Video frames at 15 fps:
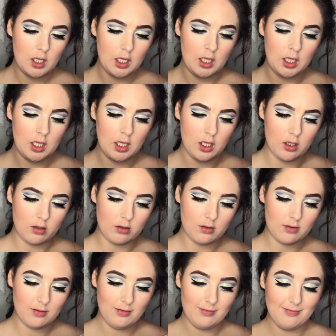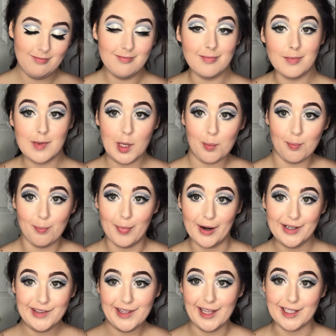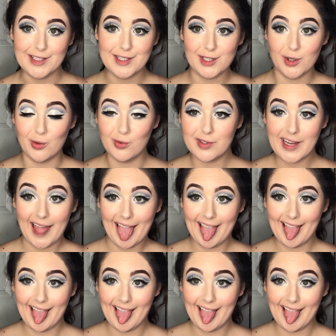in a birthday suit.